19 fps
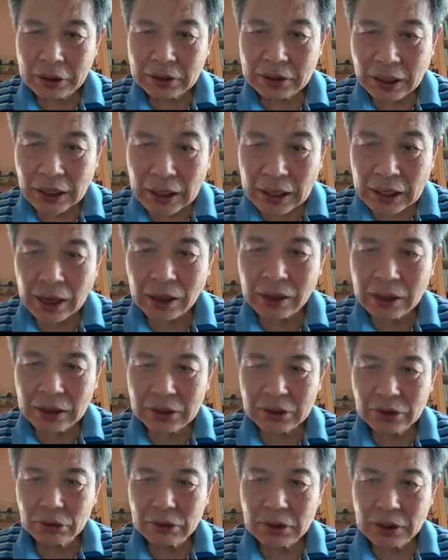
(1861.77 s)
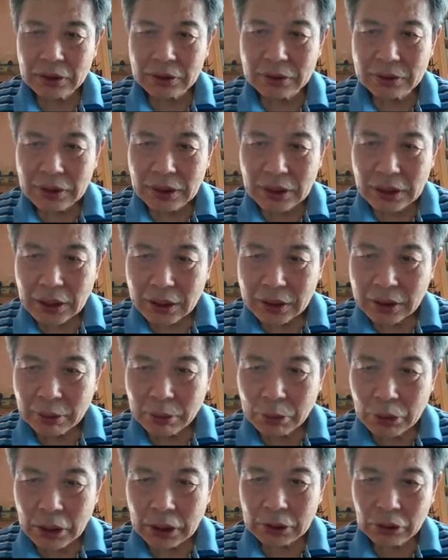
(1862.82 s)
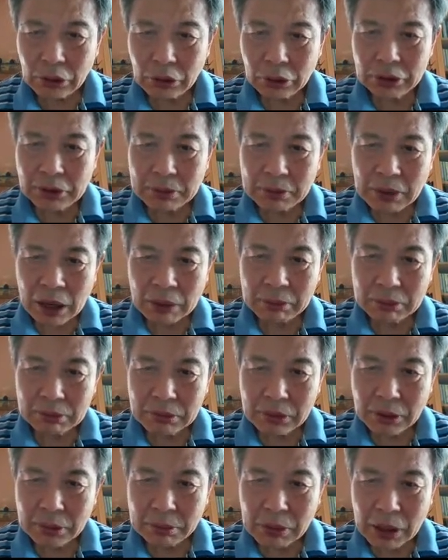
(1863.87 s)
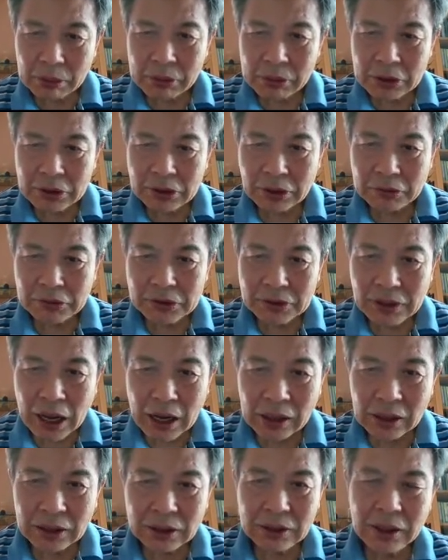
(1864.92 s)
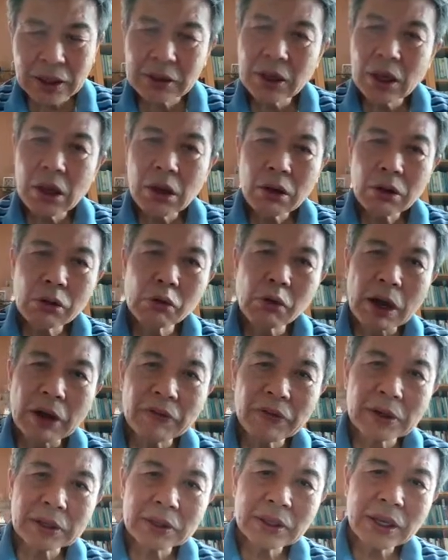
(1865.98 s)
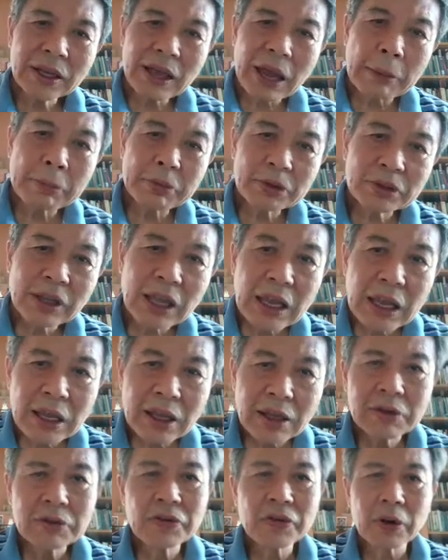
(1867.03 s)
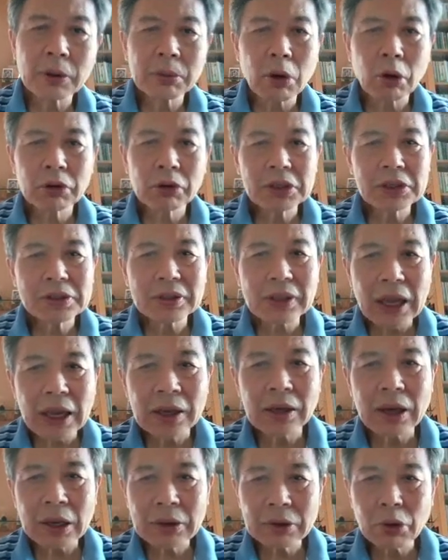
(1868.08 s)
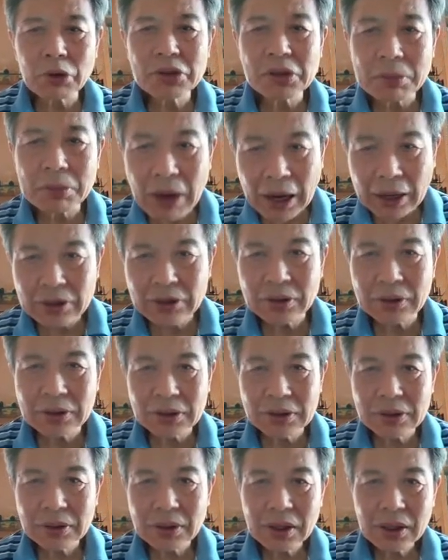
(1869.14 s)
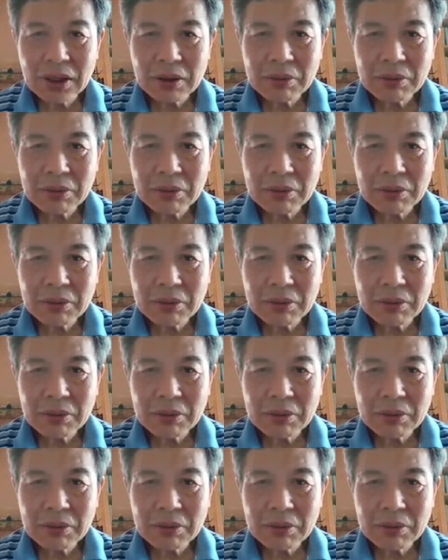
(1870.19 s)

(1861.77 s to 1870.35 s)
the Saleyaka Sutta, the Buddha told the Brahmins of Sala that whoever abstained from all these 10 unwholesome actions,